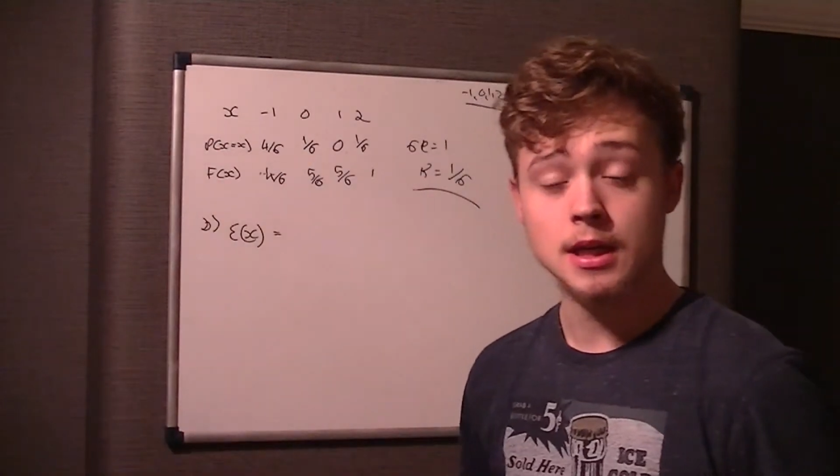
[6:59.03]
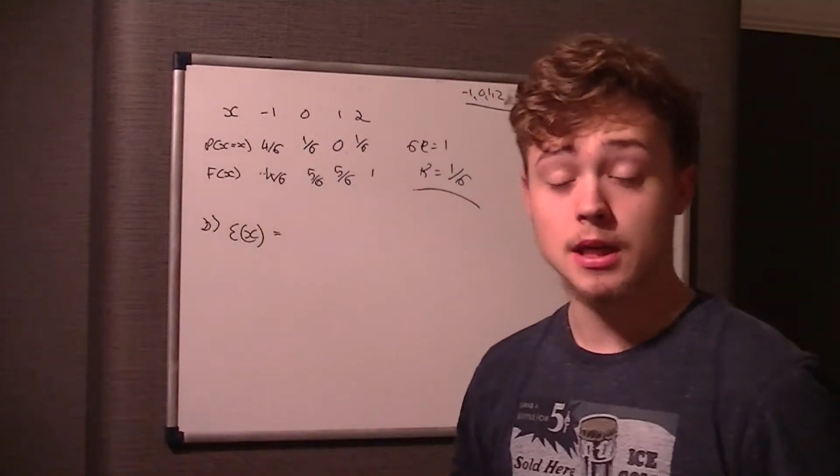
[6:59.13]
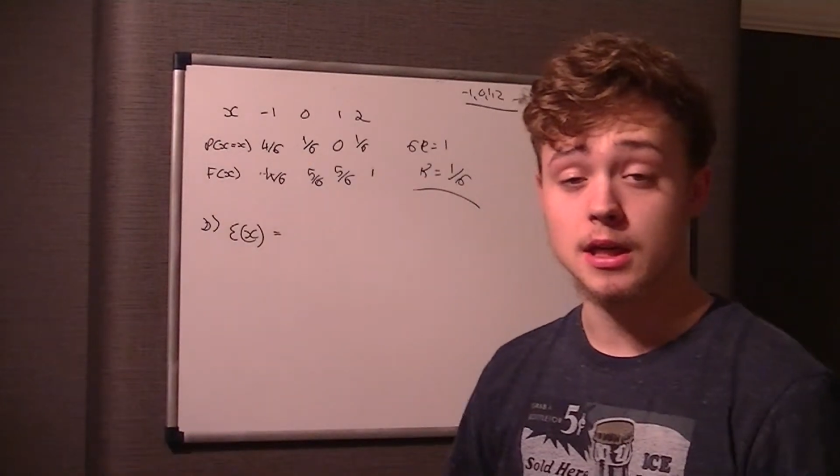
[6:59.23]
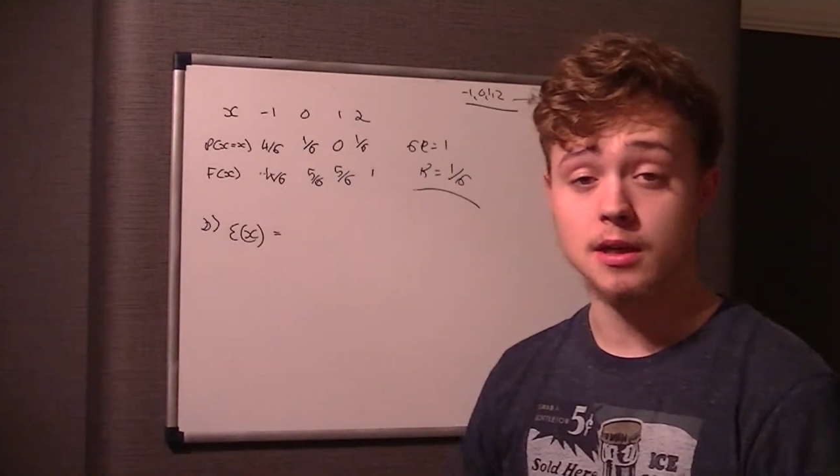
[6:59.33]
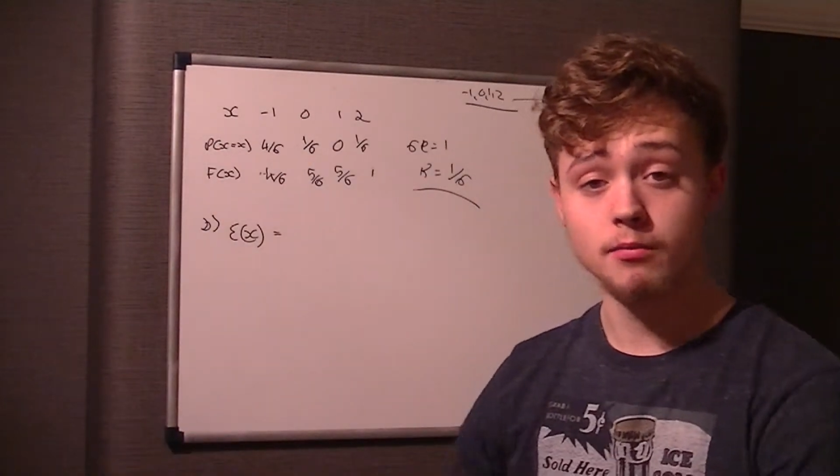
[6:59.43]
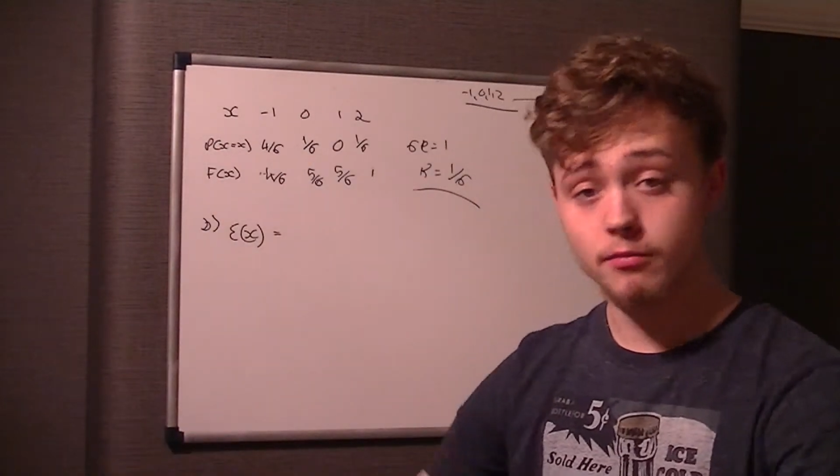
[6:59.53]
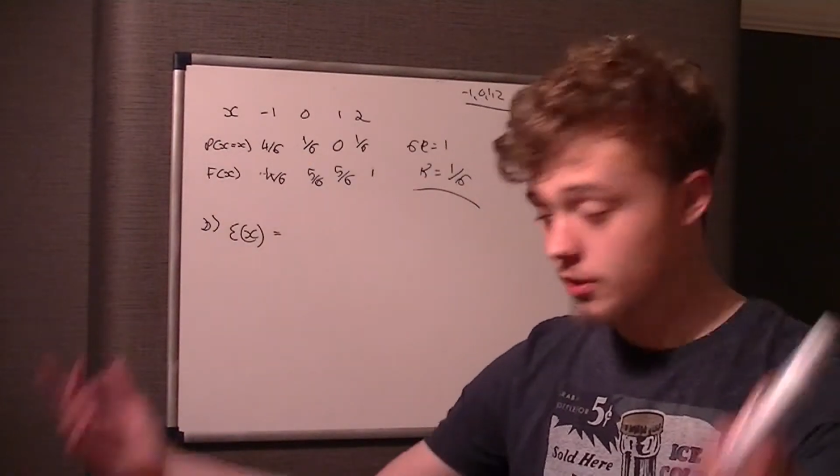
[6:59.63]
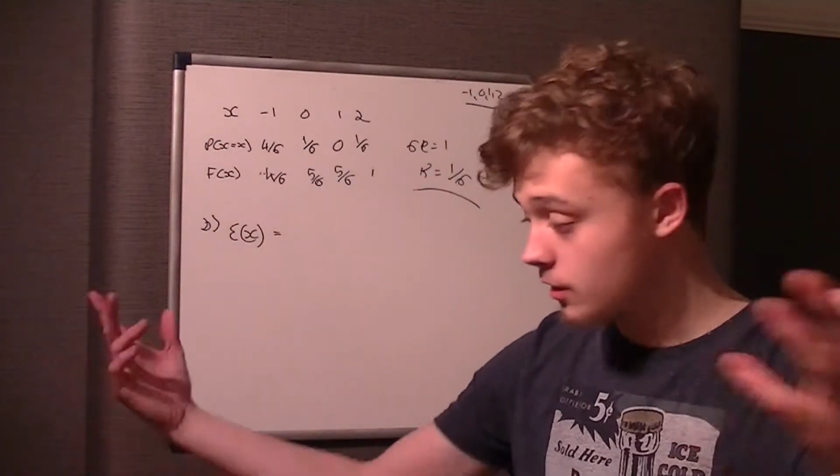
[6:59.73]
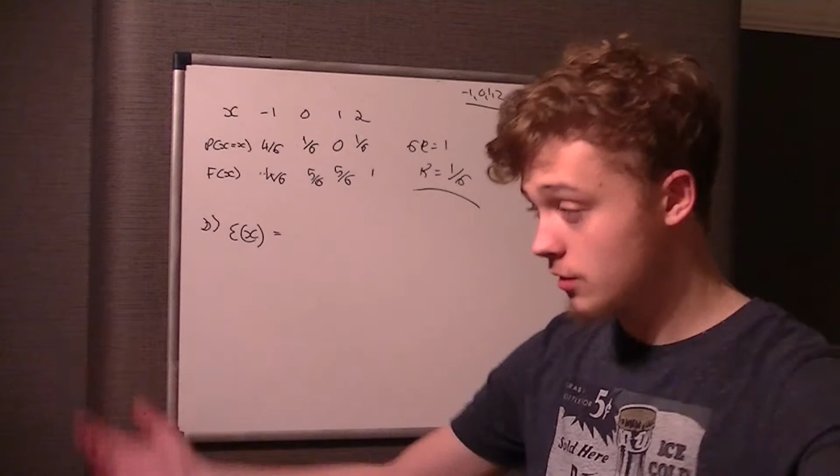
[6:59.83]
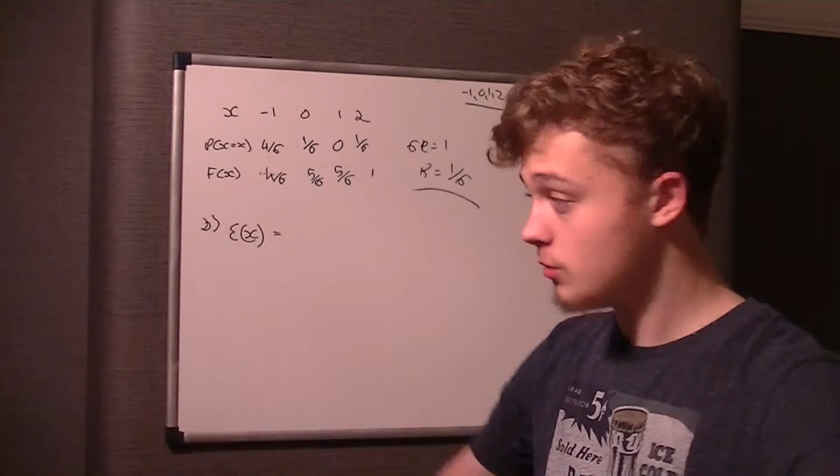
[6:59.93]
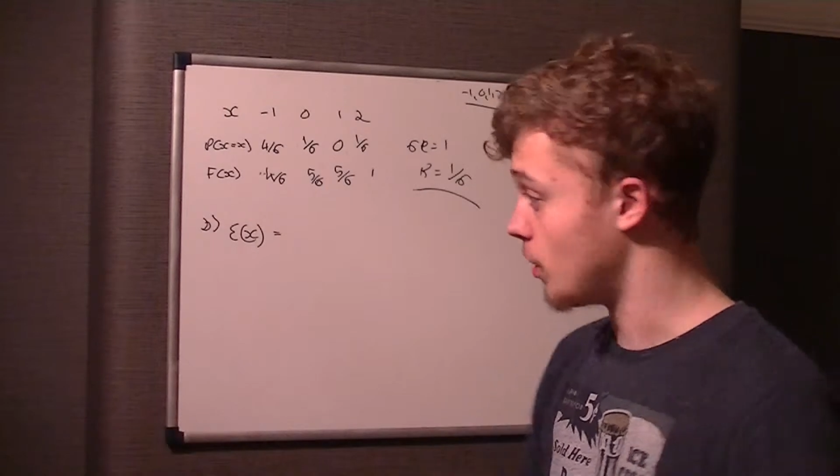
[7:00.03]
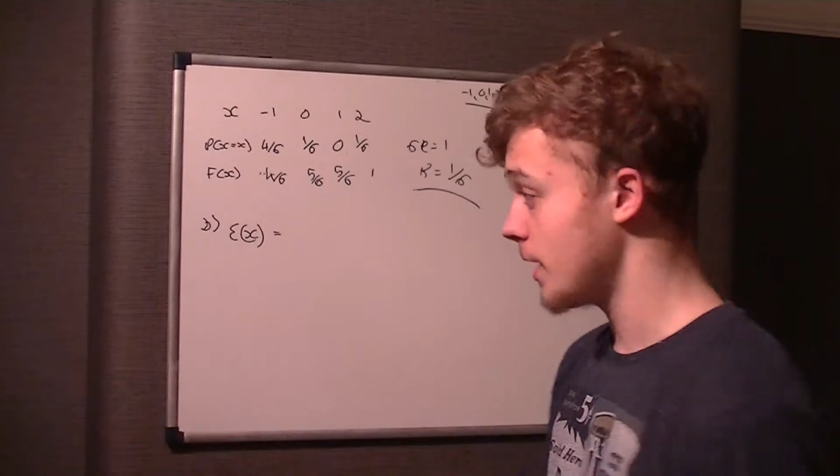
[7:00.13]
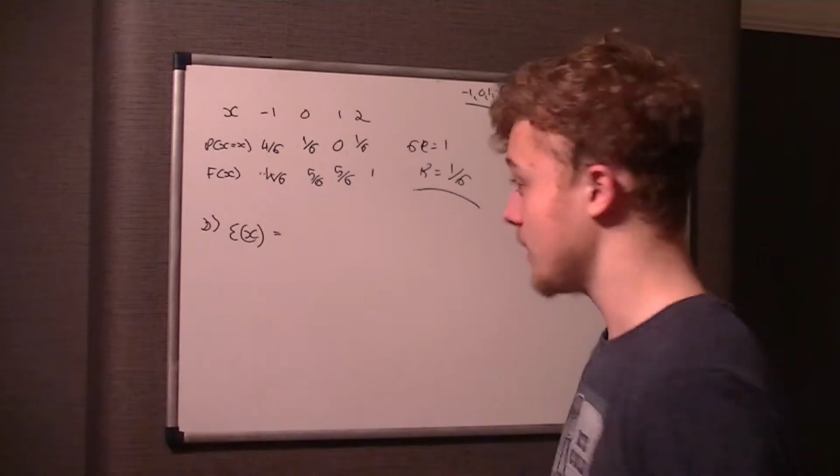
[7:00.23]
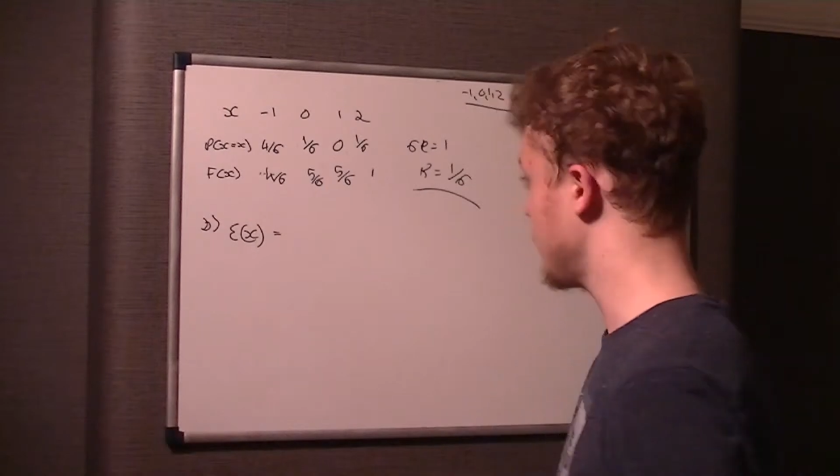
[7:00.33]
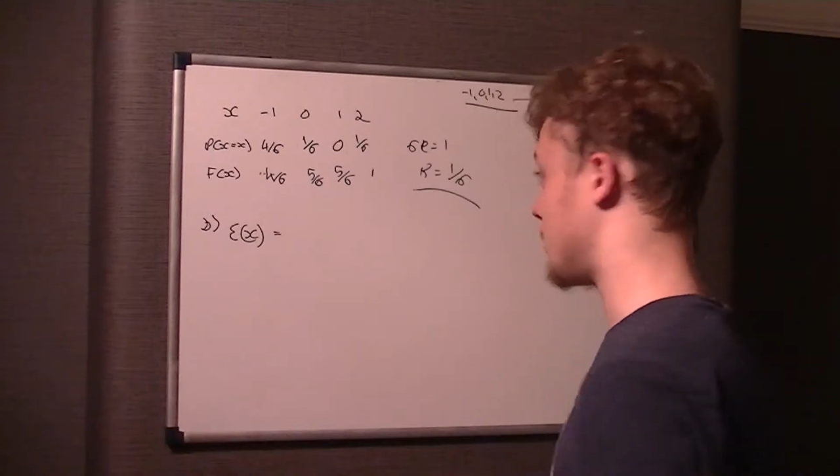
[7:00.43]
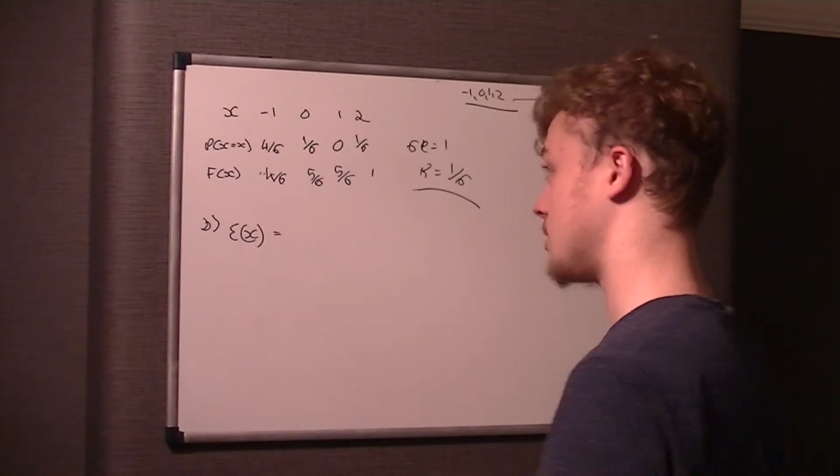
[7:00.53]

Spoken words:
I don't know why you're listening